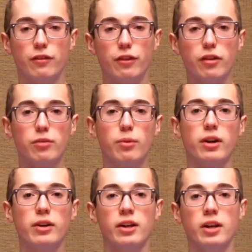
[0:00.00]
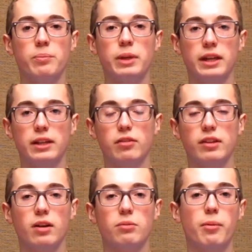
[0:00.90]
The first one being
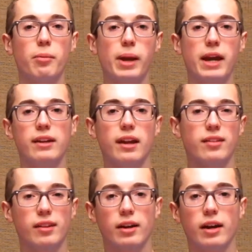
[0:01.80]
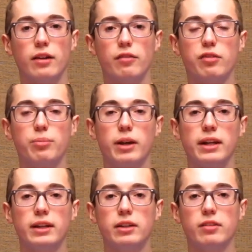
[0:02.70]
using a rubber band as a kind of
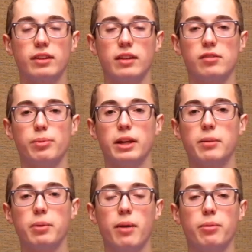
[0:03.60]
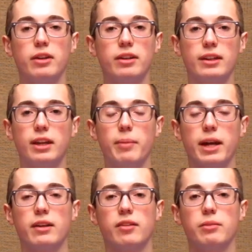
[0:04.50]
spring, using that springy property to get a
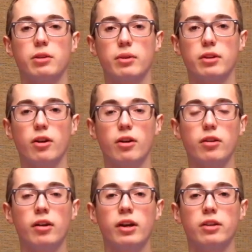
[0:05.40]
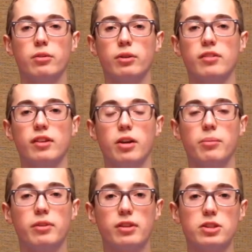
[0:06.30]
mechanism to return to a
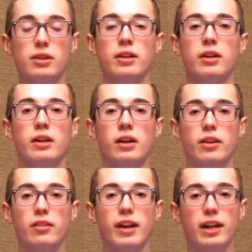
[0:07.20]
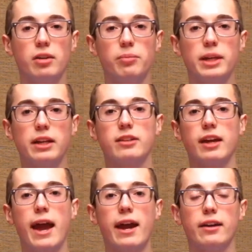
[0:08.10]
desired position. The second being
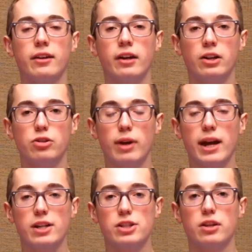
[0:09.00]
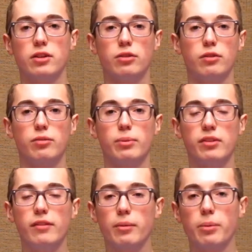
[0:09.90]
to add traction to a
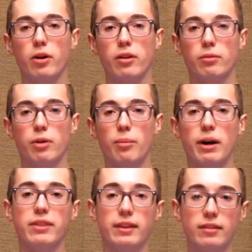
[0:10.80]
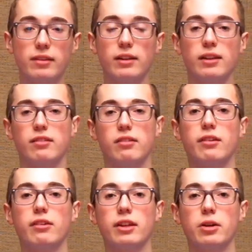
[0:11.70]
specific part of the robot that's not
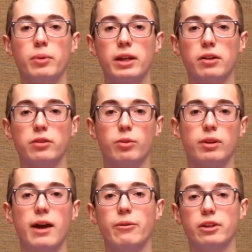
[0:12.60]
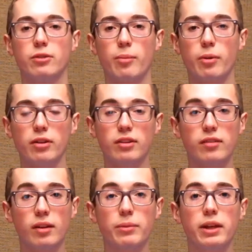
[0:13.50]
necessarily a wheel to allow it to grip
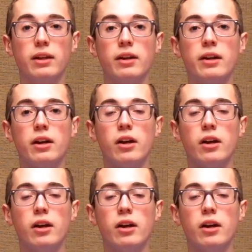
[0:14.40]
onto something.